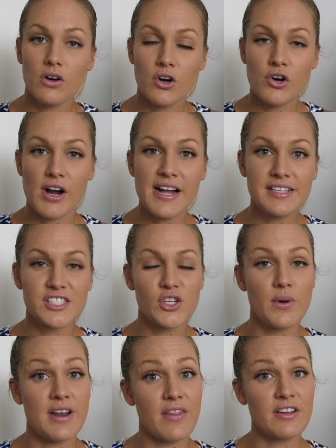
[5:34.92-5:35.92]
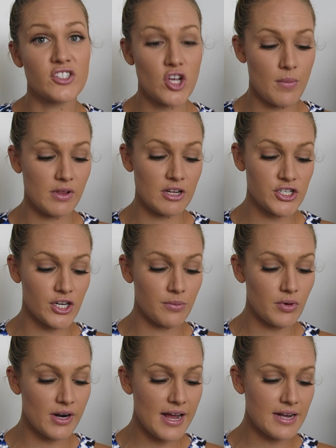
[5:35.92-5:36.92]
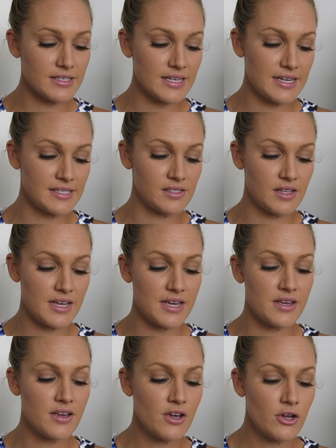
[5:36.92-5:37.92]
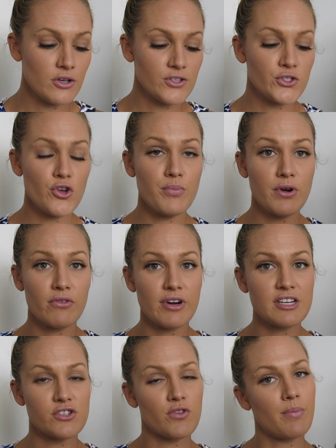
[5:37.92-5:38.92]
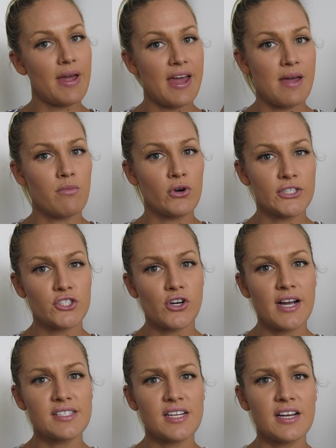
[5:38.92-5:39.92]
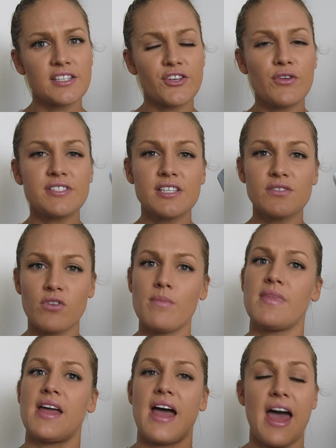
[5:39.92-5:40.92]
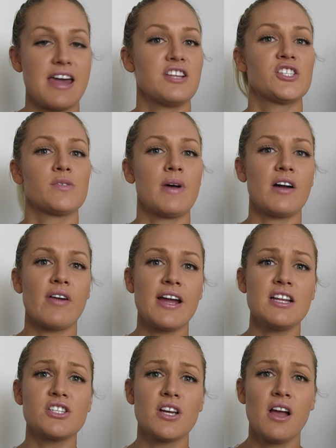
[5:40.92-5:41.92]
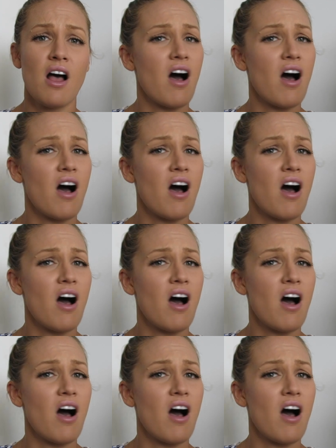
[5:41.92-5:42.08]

All right, so another Dermalogica product is the Super Rich Repair Moisturizer. So this is from their Age Smart range.